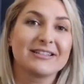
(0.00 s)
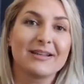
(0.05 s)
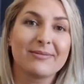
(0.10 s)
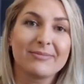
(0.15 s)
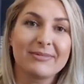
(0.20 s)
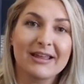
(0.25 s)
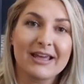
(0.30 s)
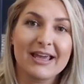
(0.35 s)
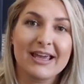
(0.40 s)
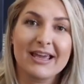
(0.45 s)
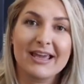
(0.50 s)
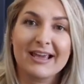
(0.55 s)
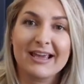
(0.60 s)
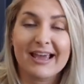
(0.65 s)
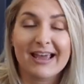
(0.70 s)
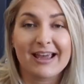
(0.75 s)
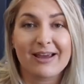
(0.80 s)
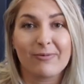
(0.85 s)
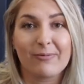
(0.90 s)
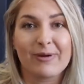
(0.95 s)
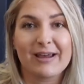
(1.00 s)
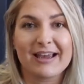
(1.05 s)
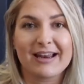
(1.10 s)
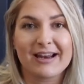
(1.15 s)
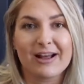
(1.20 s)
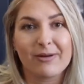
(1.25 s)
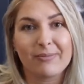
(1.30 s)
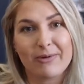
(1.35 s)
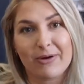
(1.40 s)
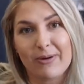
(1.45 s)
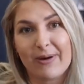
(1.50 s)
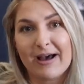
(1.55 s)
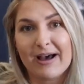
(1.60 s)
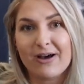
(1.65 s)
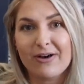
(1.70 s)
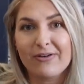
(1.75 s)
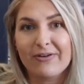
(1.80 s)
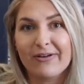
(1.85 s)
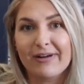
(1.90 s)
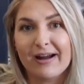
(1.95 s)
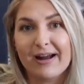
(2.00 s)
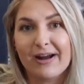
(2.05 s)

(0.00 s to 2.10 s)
something and we can help you out.